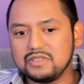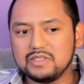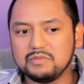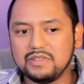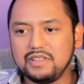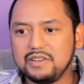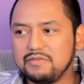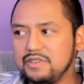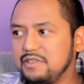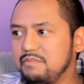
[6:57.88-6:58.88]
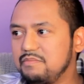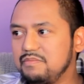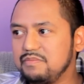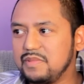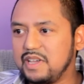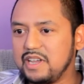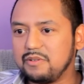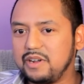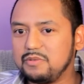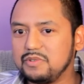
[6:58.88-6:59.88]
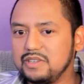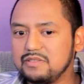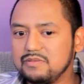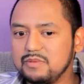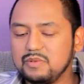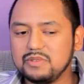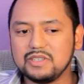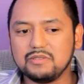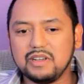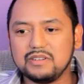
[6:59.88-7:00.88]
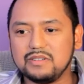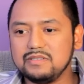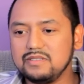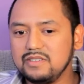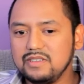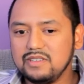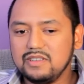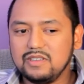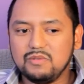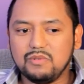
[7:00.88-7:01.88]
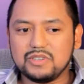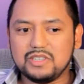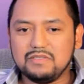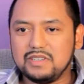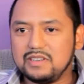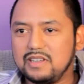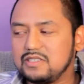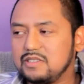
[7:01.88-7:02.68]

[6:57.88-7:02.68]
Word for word: She's been a lot of fun to hang around with. I mean, we sit around and watch TV at night